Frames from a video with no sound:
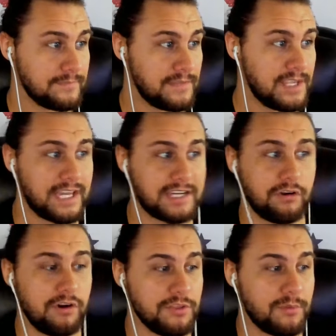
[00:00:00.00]
You got to
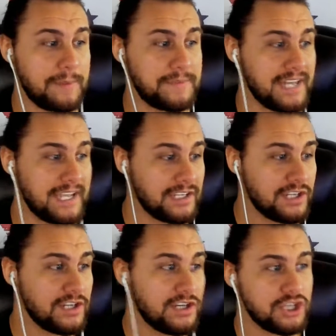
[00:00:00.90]
go all the way up to like
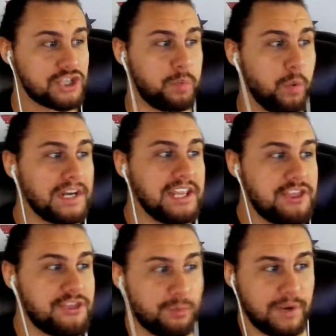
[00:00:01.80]

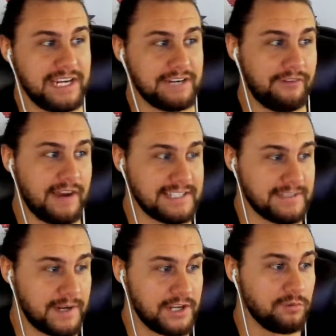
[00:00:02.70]
23 to find
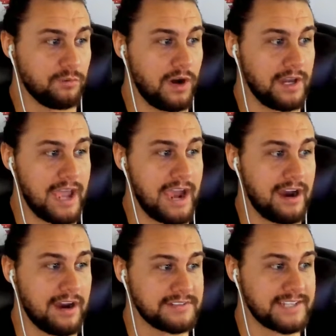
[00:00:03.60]
somebody who won
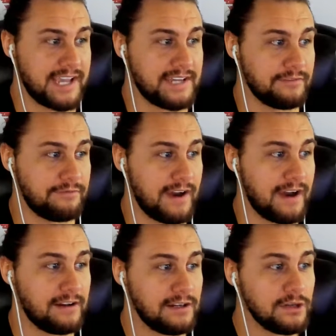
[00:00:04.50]
outside of
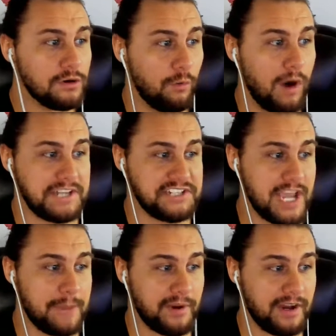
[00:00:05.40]
Juan
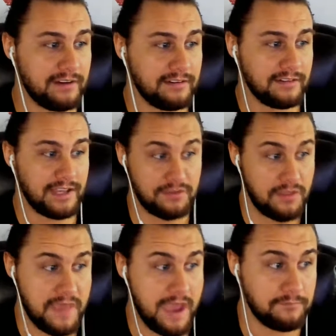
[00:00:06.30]
Jepa.
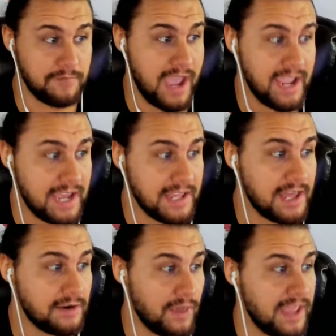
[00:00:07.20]
And that, hey,
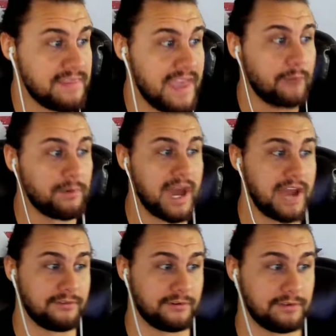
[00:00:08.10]
I don't hate that one
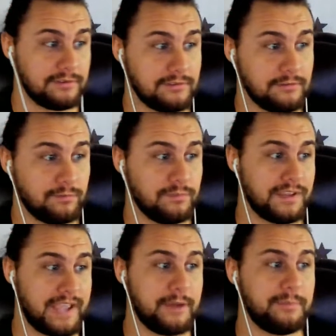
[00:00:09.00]
either. The
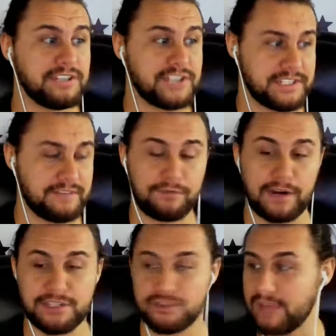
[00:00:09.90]
guy who beat Justin
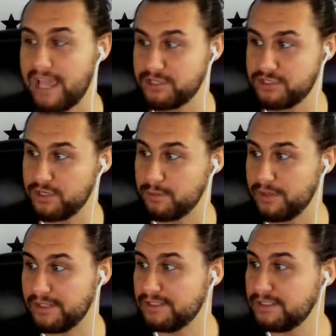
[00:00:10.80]
Frazier last year. But